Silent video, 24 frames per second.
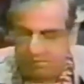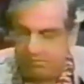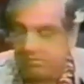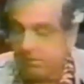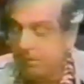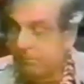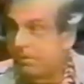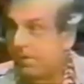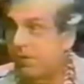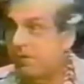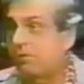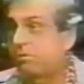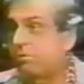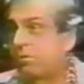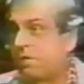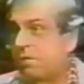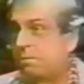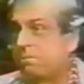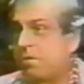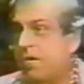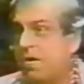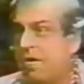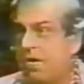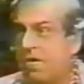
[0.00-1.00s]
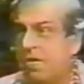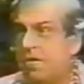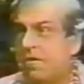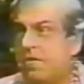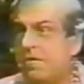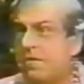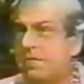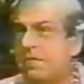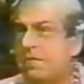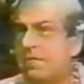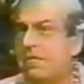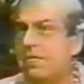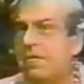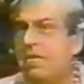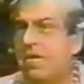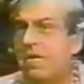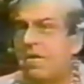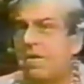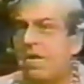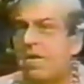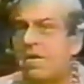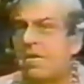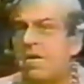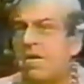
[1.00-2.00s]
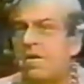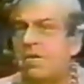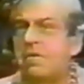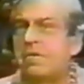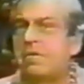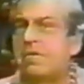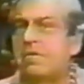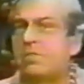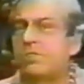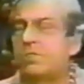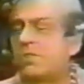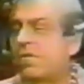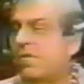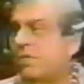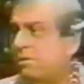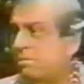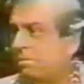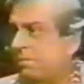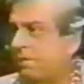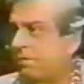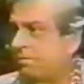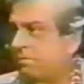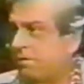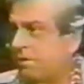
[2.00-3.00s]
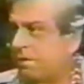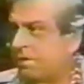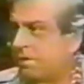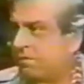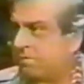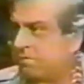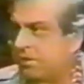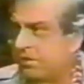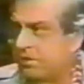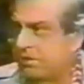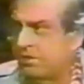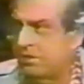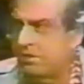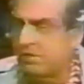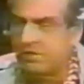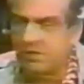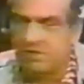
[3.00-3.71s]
months went by, and I got an assessment for a deficiency.